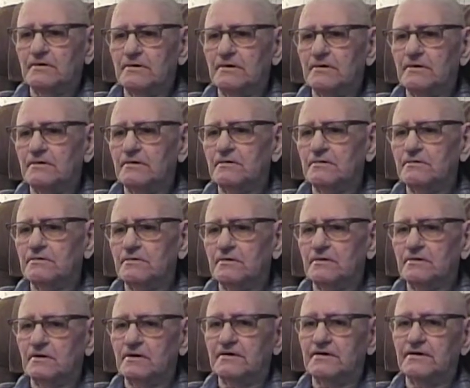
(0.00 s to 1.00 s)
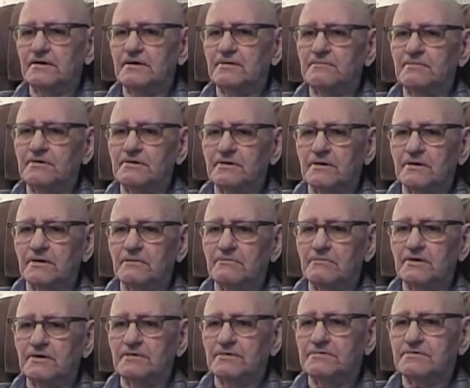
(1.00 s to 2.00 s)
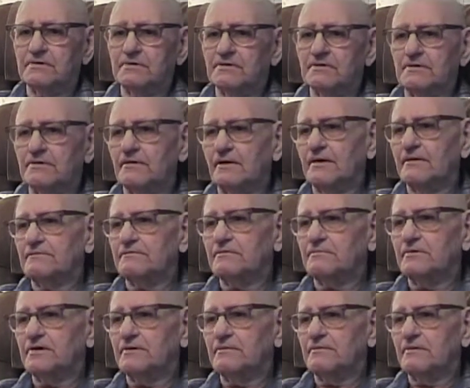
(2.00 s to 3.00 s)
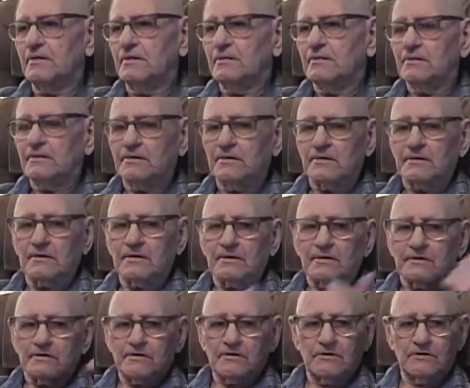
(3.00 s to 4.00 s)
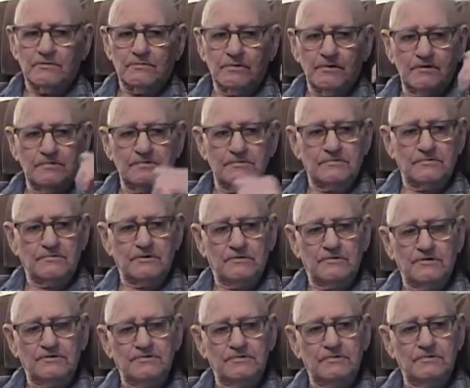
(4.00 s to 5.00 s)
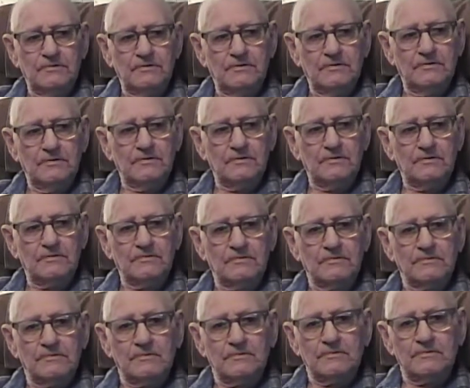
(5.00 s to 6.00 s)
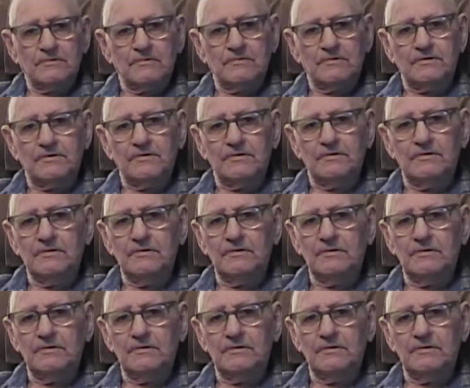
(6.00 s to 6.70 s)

Well, I did, but I waited till they drafted me. Her brother joined, but of